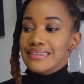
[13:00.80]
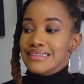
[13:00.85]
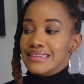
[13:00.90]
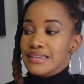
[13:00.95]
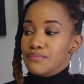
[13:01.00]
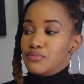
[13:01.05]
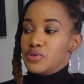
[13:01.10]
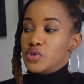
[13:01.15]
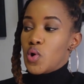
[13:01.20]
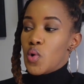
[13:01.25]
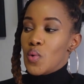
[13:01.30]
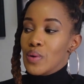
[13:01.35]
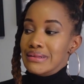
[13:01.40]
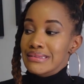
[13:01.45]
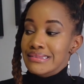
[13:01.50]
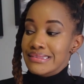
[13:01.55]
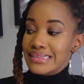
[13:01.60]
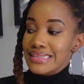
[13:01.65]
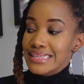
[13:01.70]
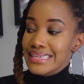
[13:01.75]
tiptoe
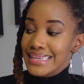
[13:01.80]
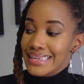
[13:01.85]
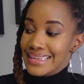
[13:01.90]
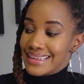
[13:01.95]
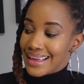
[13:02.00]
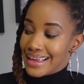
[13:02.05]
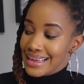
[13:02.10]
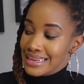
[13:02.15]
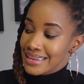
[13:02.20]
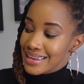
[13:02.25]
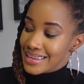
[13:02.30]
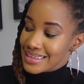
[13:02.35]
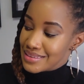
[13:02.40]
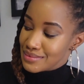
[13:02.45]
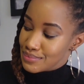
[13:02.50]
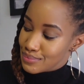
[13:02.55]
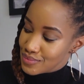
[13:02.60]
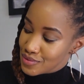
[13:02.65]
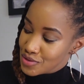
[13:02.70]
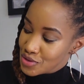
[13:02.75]
and sneak and like
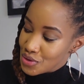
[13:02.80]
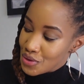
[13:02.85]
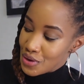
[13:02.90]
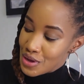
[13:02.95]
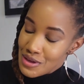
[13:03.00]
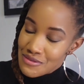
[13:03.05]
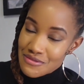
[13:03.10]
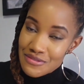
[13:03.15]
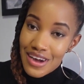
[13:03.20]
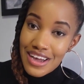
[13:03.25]
show him